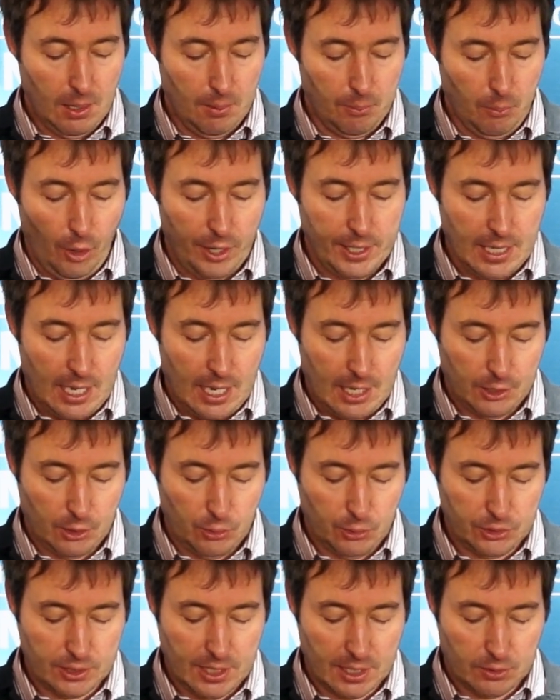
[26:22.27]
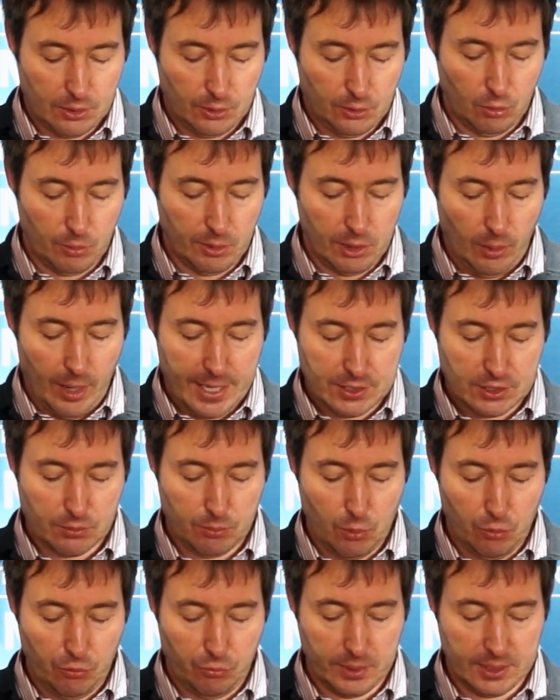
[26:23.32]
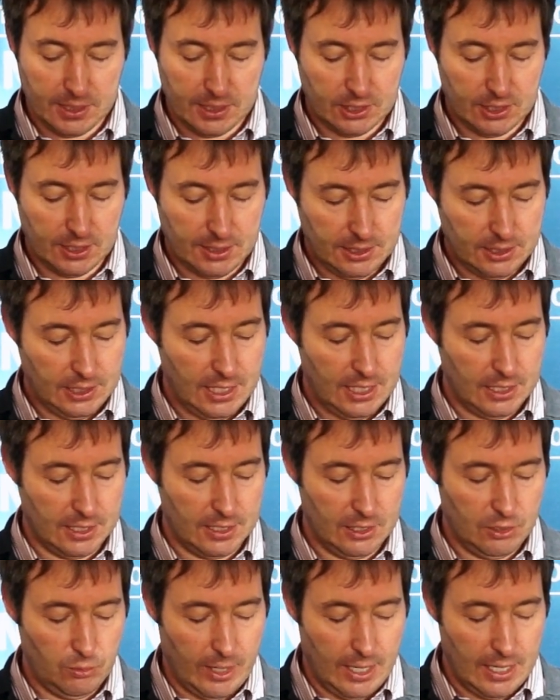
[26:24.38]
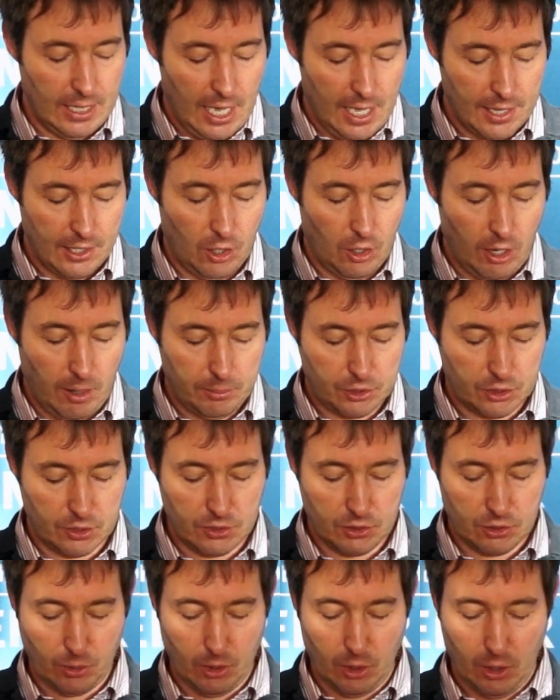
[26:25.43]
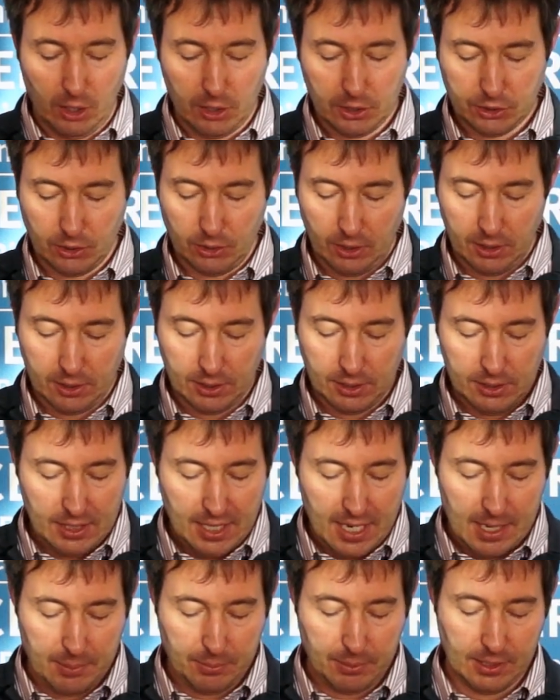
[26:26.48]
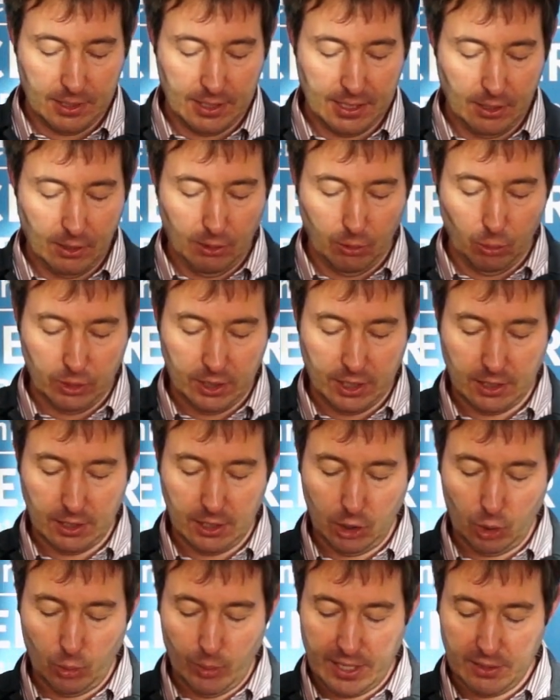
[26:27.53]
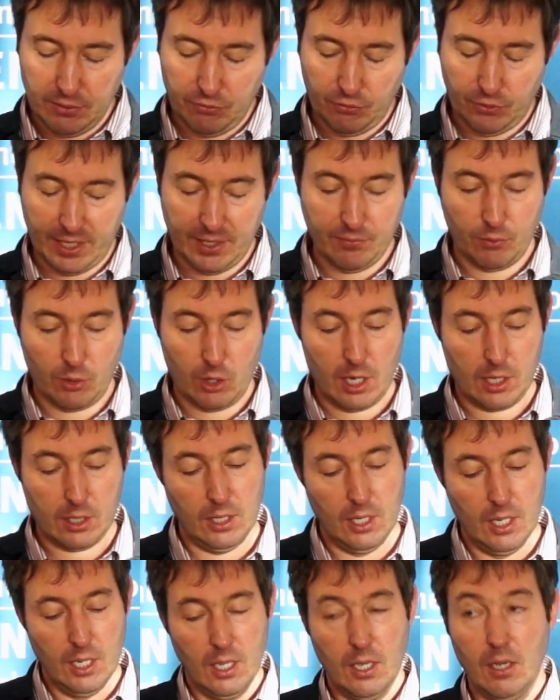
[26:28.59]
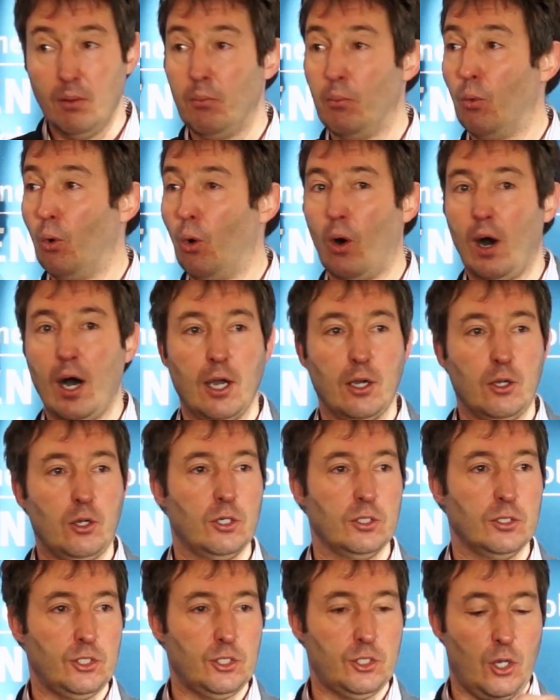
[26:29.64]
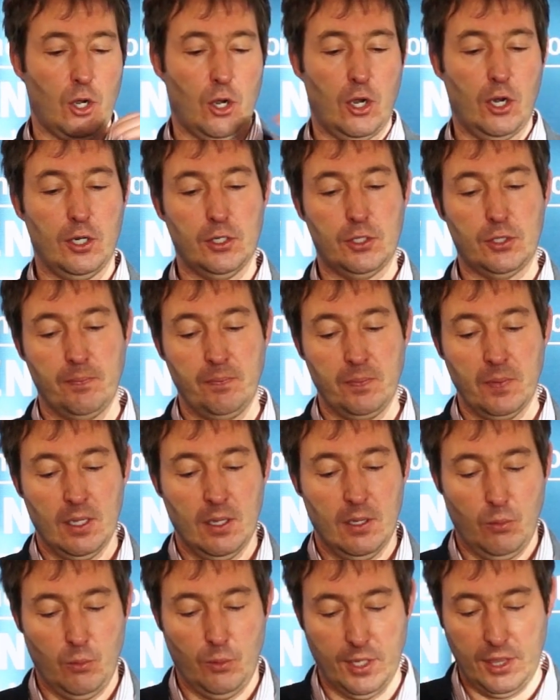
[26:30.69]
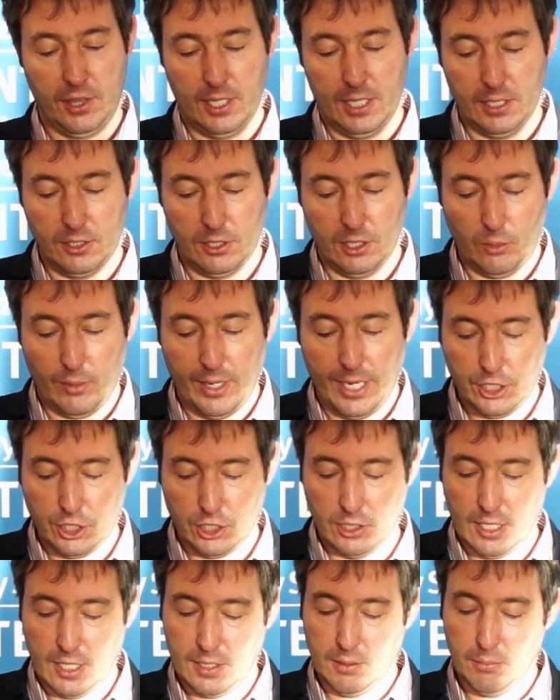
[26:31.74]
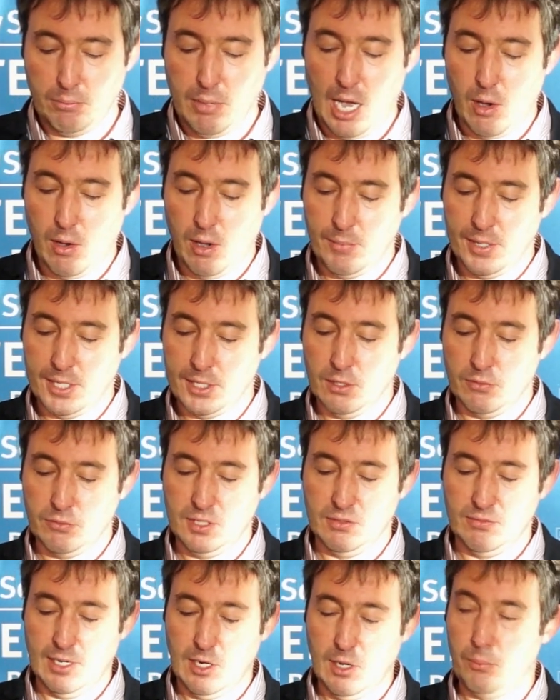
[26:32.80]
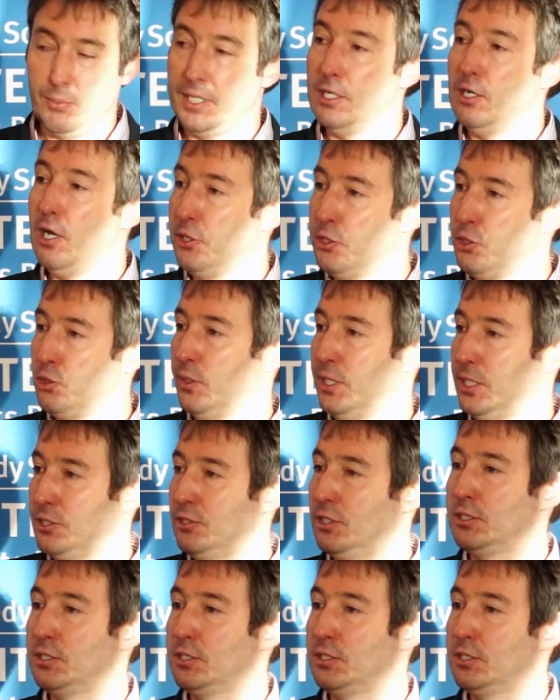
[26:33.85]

Moyn argues that the human rights movement succeeded while other options were also on the table, including a UN framework more concerned with integration and empowerment of developing countries.